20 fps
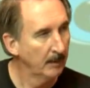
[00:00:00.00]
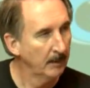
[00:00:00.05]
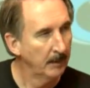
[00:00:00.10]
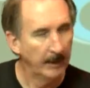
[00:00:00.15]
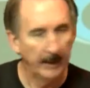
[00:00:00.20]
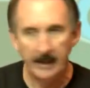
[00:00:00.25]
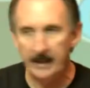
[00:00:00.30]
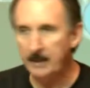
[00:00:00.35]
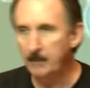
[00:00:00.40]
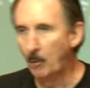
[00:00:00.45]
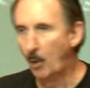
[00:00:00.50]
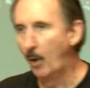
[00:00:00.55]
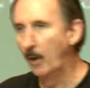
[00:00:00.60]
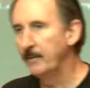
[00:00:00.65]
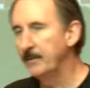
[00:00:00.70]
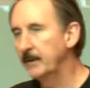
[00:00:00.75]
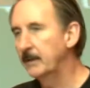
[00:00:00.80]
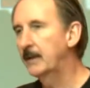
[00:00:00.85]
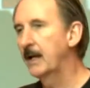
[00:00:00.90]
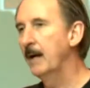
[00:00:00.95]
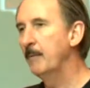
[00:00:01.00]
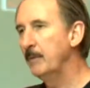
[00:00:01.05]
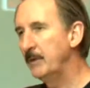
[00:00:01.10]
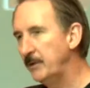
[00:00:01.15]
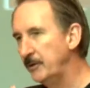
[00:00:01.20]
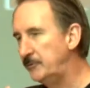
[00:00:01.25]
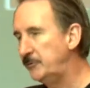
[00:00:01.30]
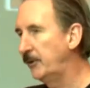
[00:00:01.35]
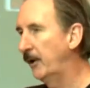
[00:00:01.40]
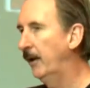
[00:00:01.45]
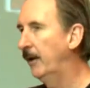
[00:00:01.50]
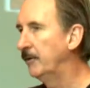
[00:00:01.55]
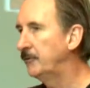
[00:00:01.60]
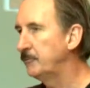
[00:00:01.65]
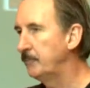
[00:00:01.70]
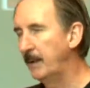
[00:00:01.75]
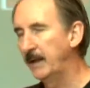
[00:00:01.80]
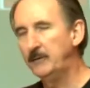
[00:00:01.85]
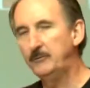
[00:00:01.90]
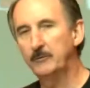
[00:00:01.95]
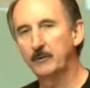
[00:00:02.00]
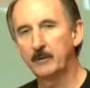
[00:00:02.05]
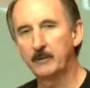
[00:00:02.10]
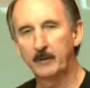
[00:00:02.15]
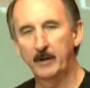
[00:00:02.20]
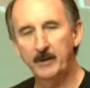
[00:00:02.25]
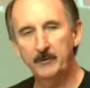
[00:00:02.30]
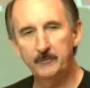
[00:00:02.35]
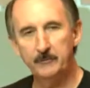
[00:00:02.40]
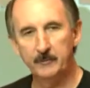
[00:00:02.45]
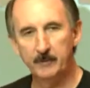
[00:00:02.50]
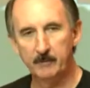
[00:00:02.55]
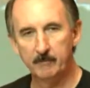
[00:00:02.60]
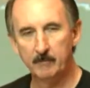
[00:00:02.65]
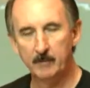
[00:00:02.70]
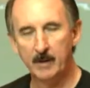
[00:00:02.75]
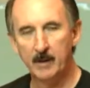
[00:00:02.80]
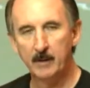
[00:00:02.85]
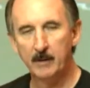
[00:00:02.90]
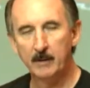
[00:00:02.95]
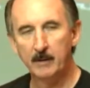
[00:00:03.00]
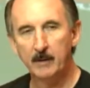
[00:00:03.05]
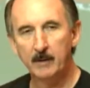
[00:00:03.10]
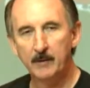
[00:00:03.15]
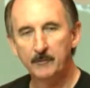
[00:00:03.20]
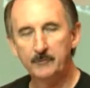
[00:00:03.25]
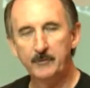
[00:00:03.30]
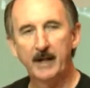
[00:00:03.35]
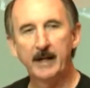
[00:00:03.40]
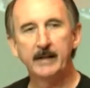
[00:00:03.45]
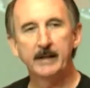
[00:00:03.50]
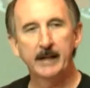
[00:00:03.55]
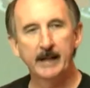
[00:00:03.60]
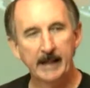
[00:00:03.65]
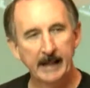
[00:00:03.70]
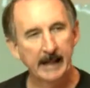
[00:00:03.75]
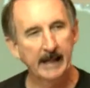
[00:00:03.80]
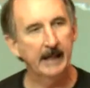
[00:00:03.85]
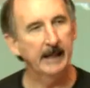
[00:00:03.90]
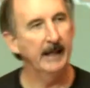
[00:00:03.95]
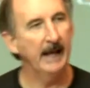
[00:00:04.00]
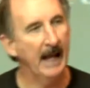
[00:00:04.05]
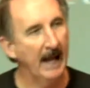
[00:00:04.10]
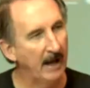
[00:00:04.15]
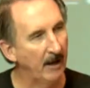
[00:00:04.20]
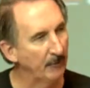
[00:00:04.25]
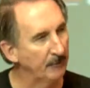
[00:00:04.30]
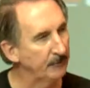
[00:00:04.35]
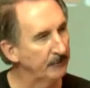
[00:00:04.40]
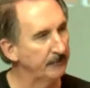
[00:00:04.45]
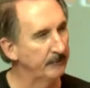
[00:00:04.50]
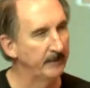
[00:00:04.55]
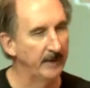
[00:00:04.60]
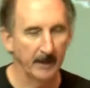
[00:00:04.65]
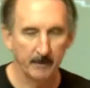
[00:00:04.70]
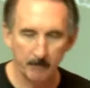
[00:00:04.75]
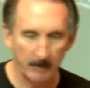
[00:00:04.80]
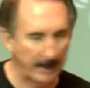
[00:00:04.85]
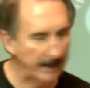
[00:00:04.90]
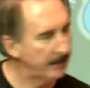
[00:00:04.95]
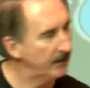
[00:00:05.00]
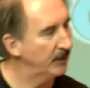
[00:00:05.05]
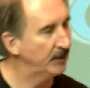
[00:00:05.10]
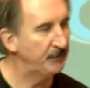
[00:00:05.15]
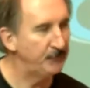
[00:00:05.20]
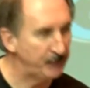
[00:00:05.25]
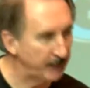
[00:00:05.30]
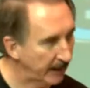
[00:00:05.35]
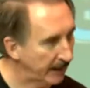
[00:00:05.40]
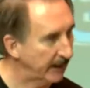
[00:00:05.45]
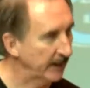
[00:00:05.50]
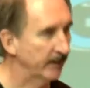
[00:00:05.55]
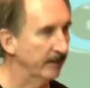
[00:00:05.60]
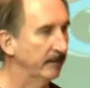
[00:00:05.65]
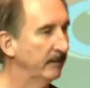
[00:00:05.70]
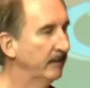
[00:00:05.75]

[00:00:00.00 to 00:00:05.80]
any more than coming to church makes you a Christian. Sitting in a hen house doesn't make you a chicken.